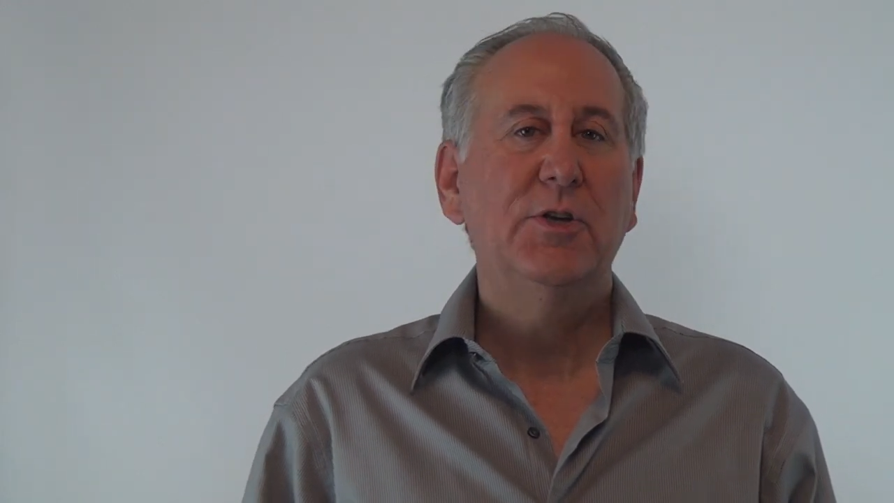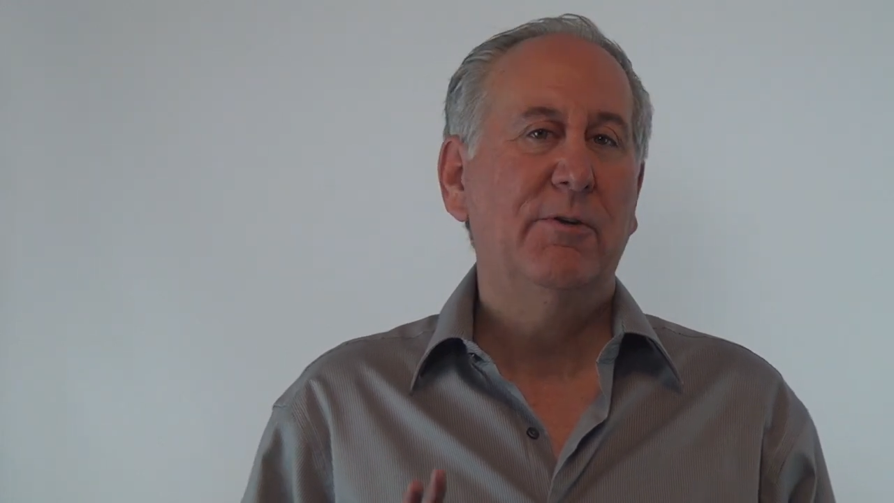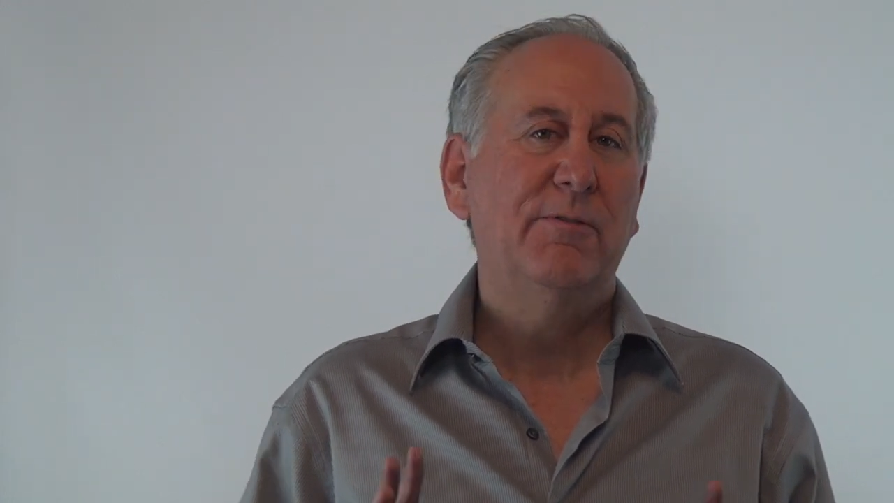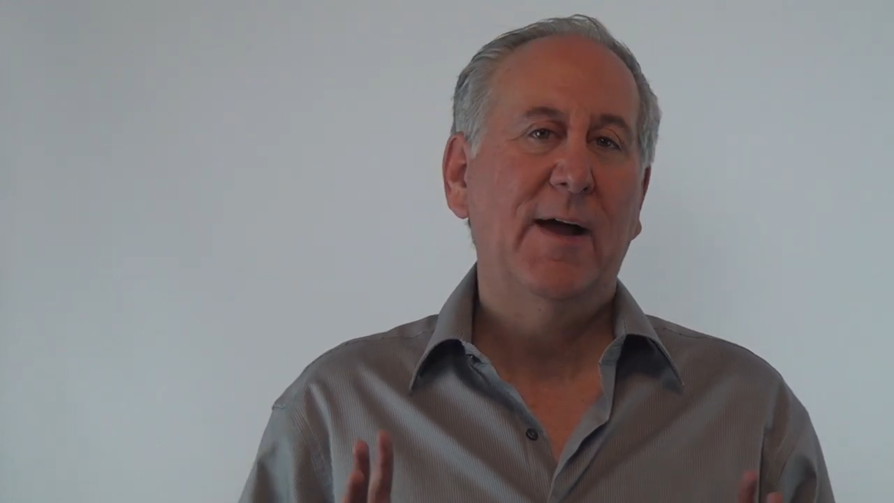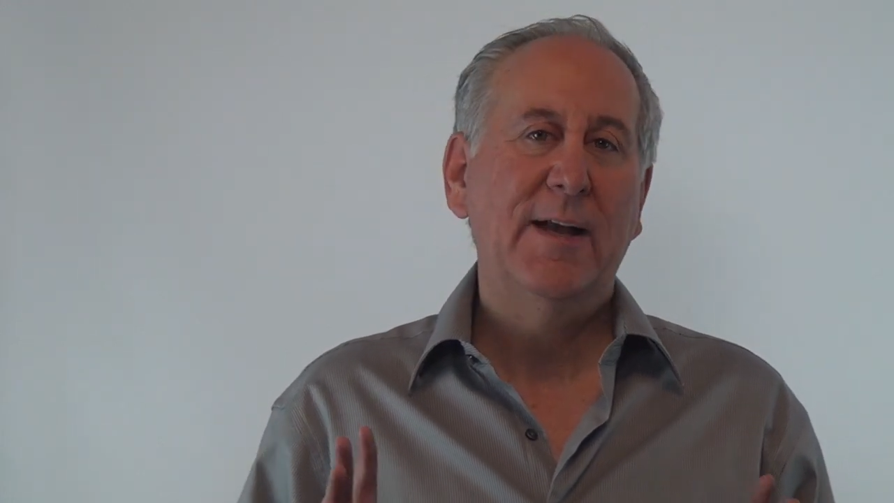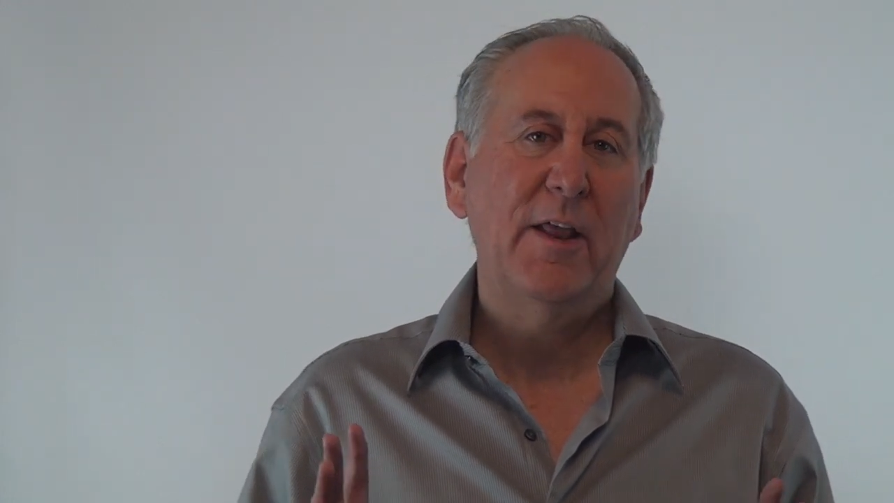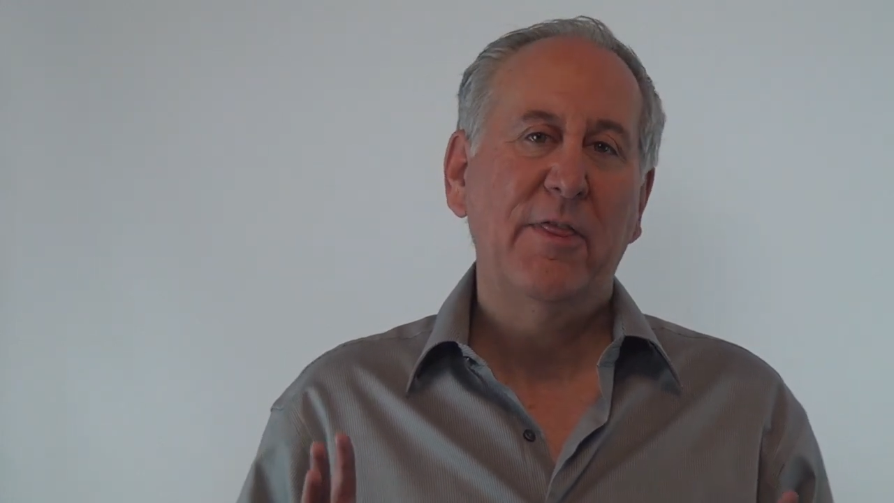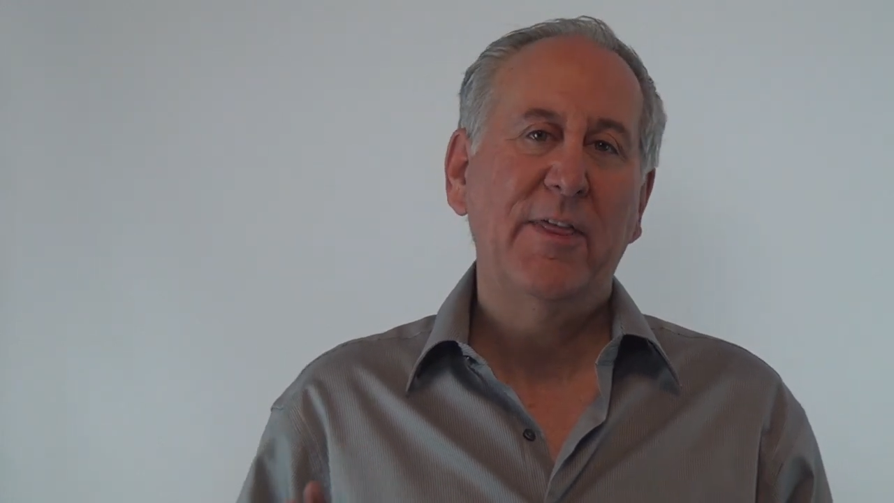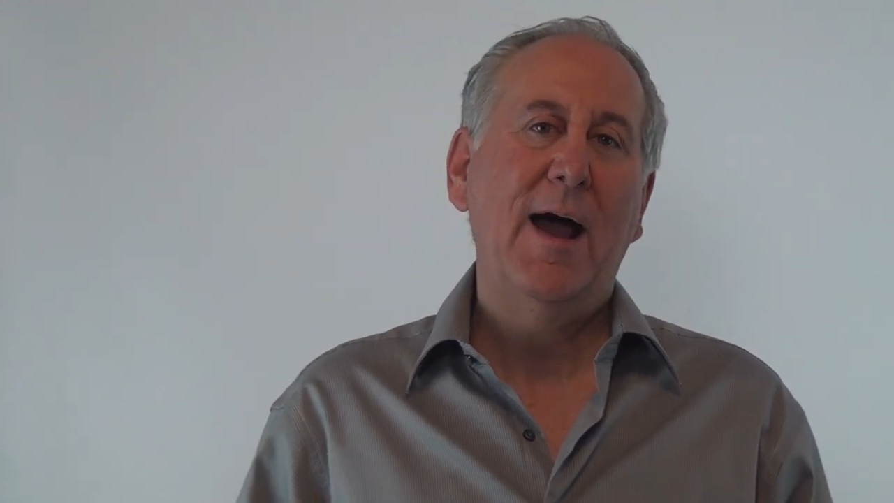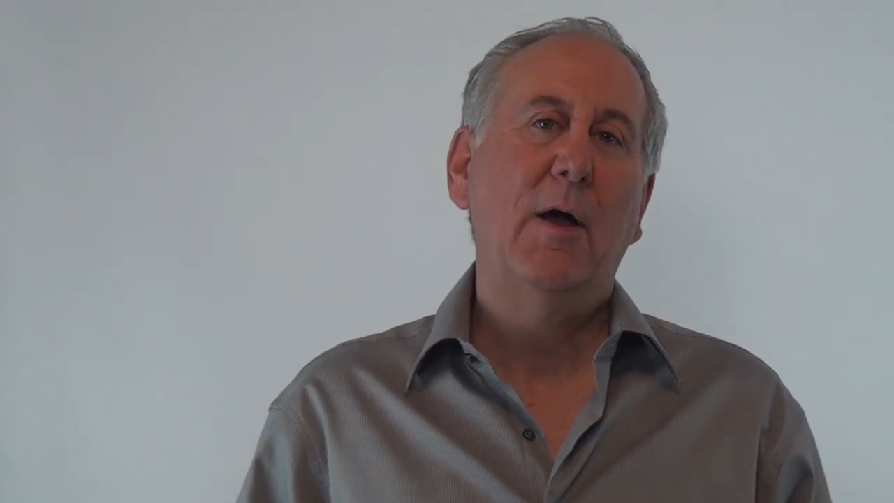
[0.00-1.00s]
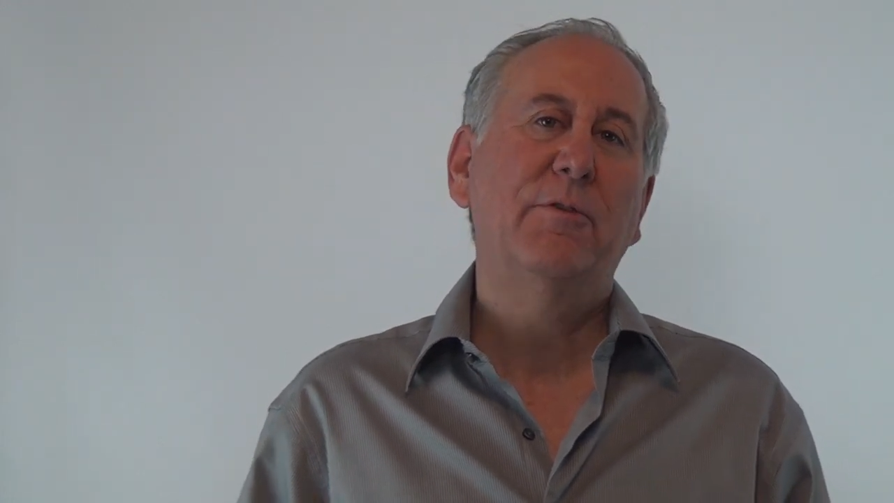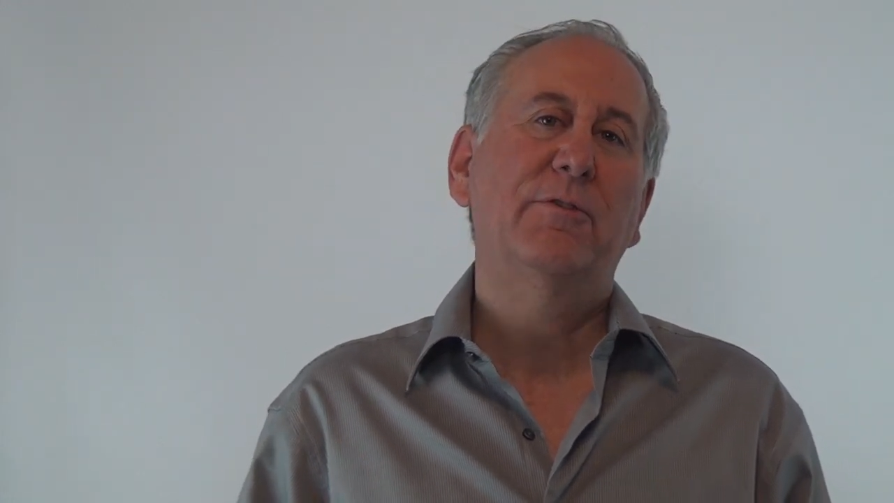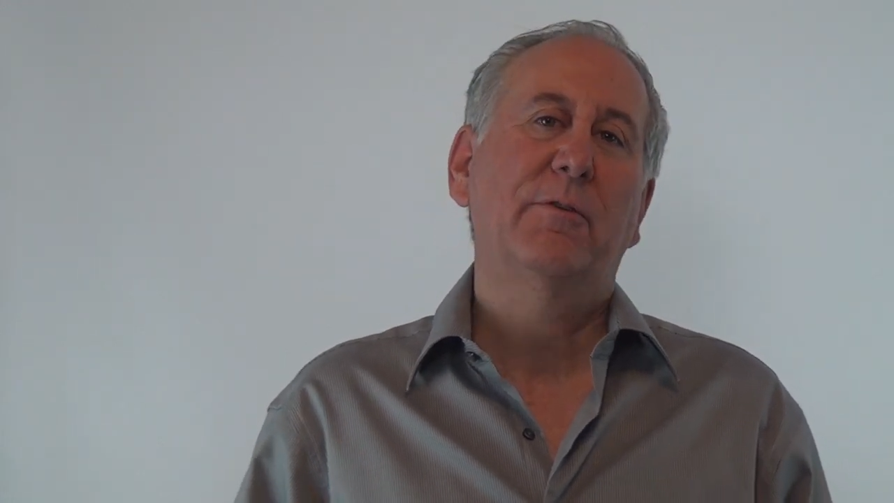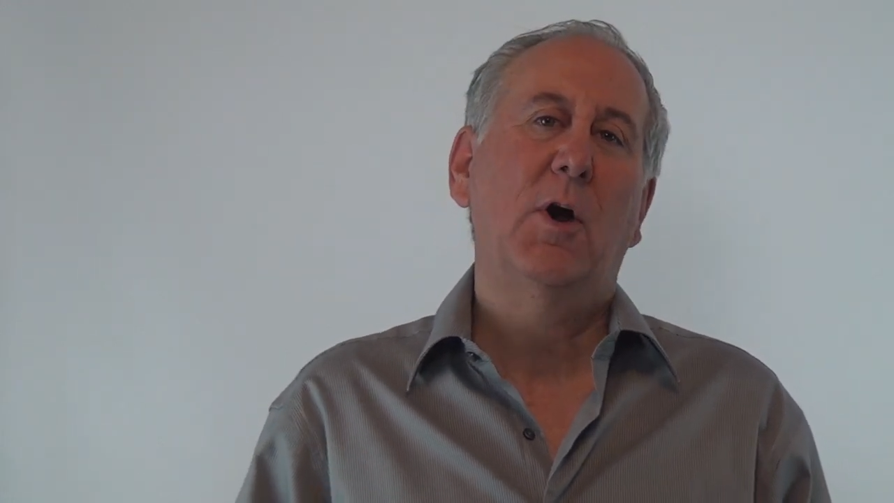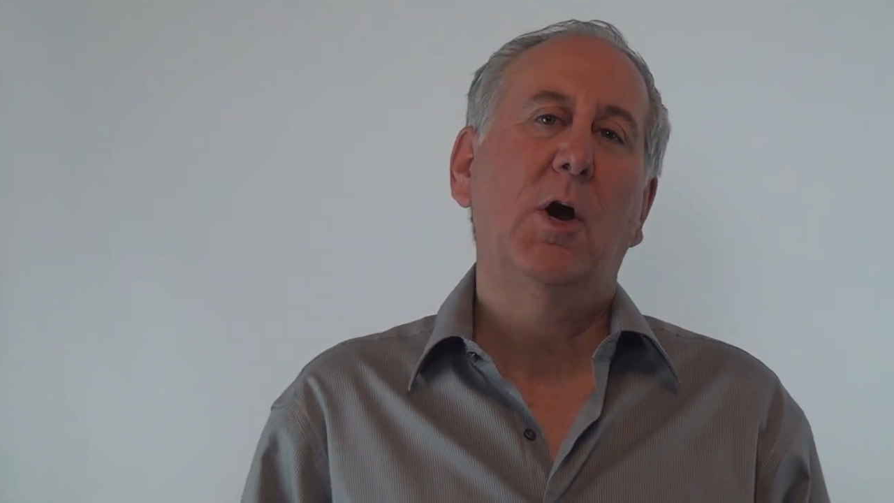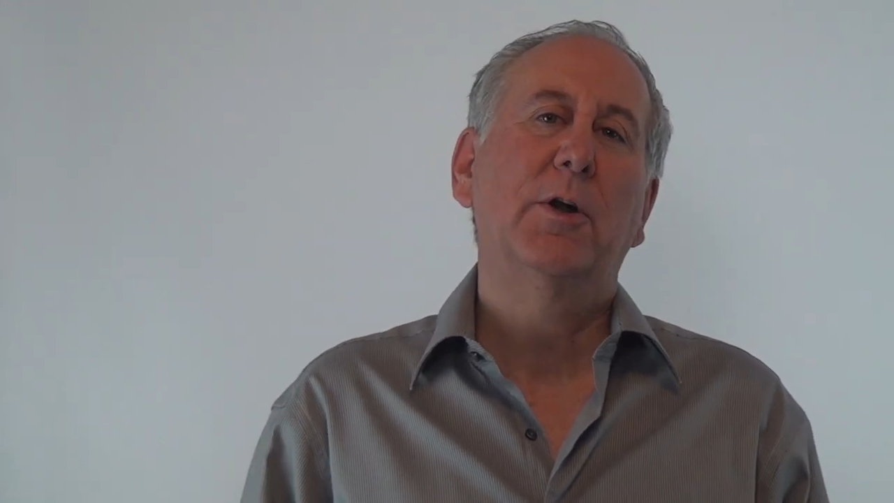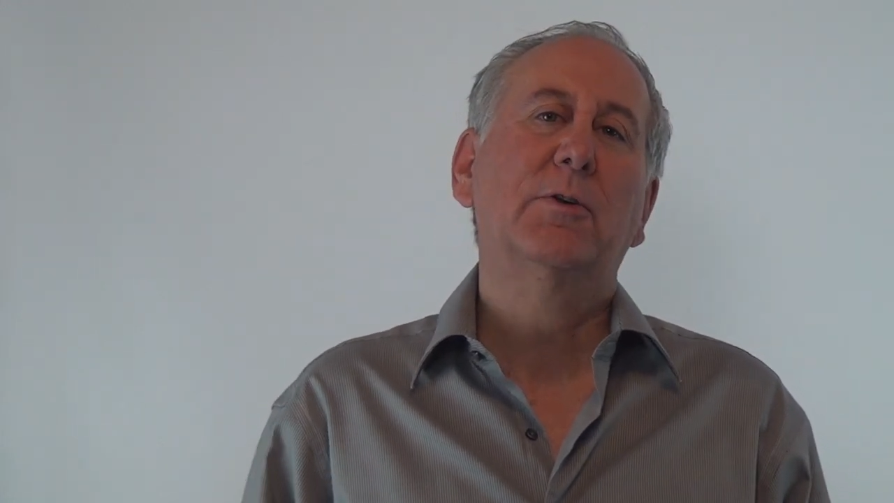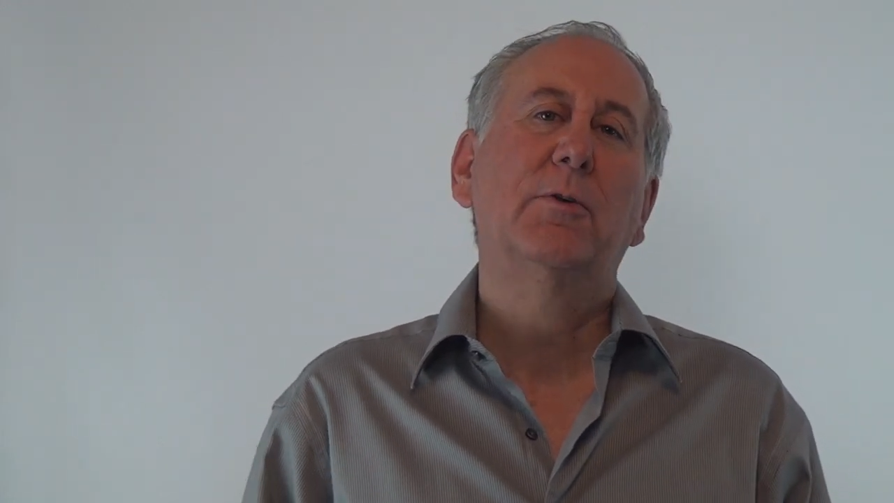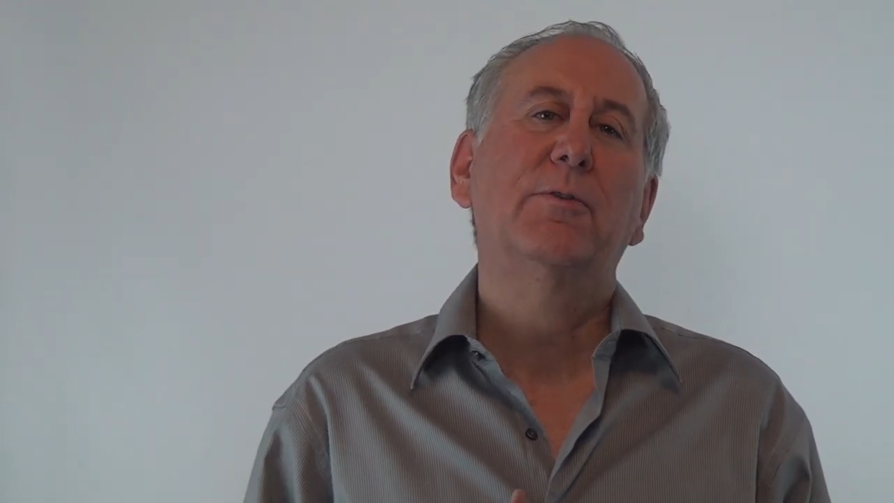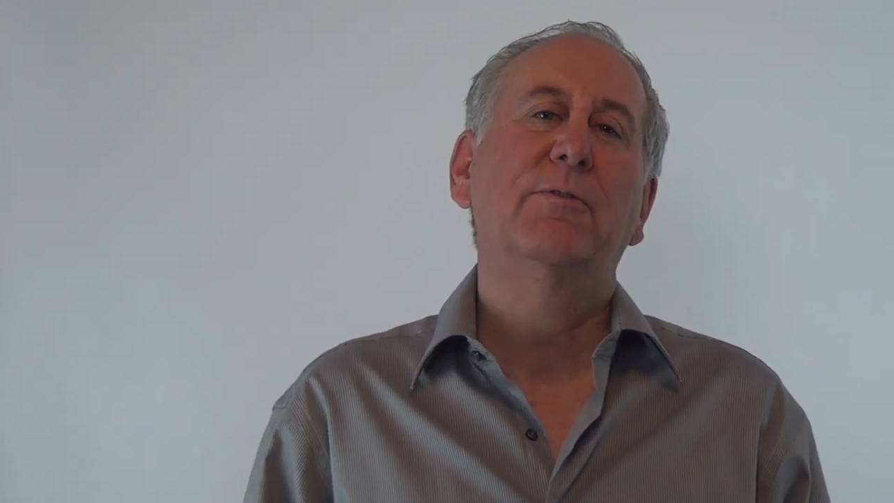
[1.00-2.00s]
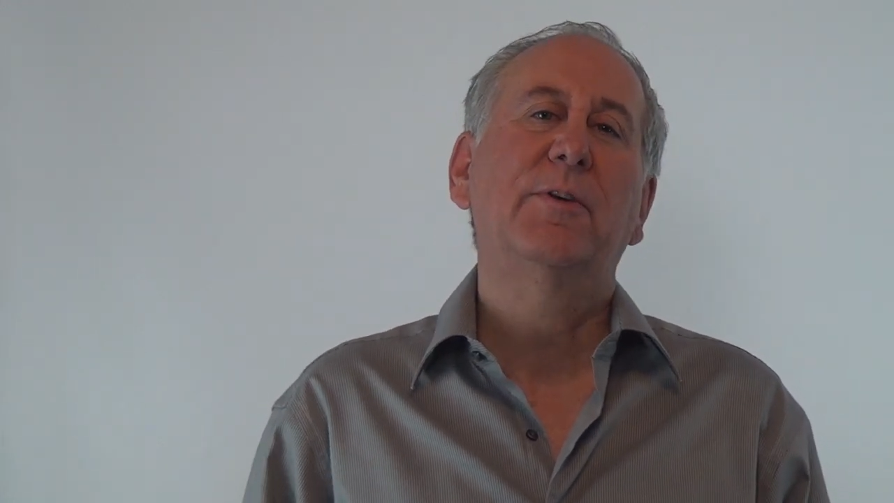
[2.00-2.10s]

You'll find thousands of articles,